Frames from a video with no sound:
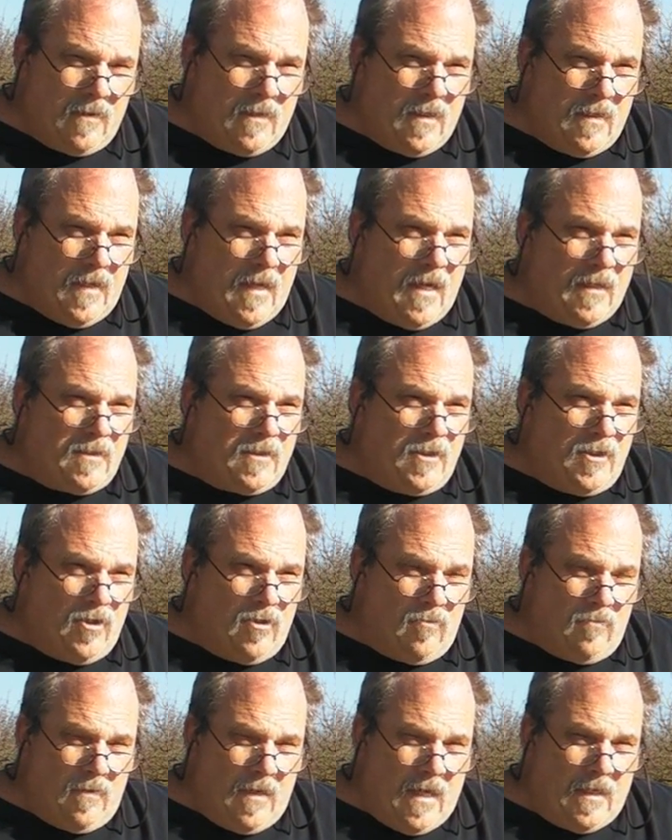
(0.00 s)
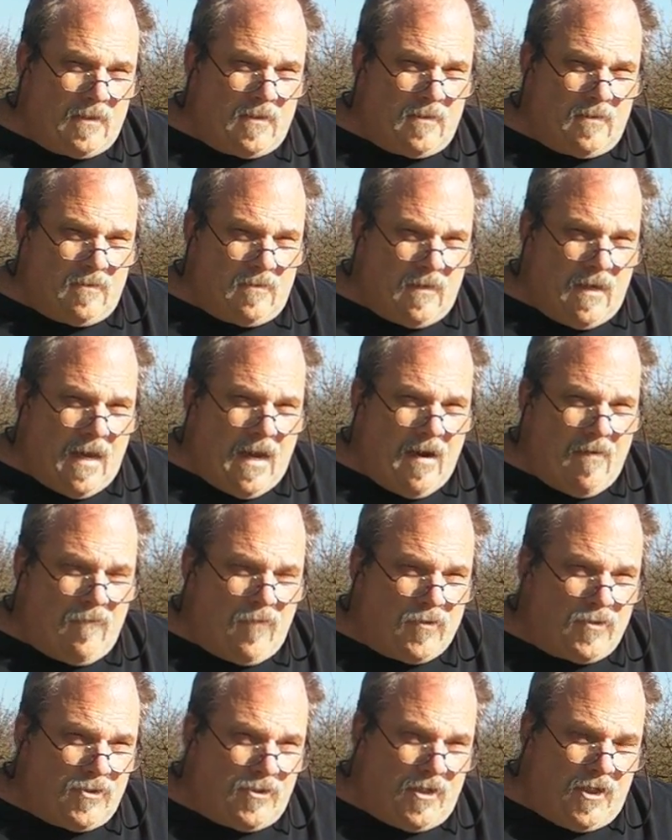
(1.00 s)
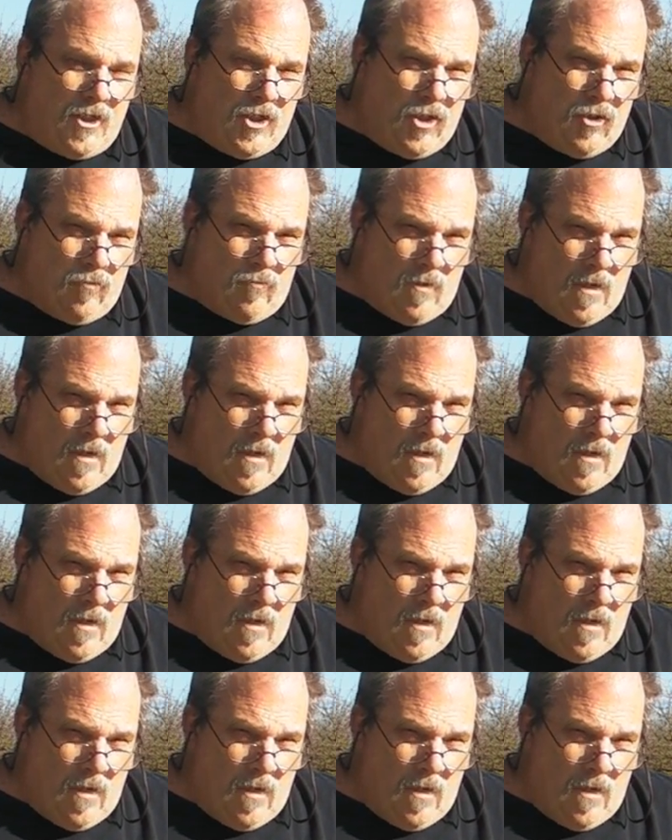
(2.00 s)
and that's averaged year